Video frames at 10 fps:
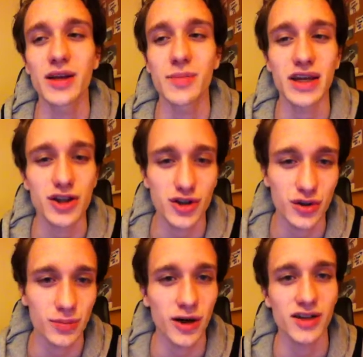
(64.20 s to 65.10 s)
and making sure
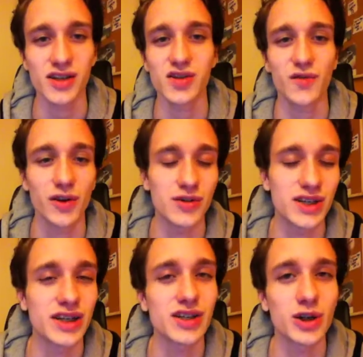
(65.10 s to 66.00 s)
the process
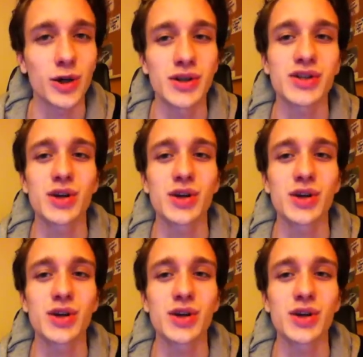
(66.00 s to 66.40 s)
flows and it's growing.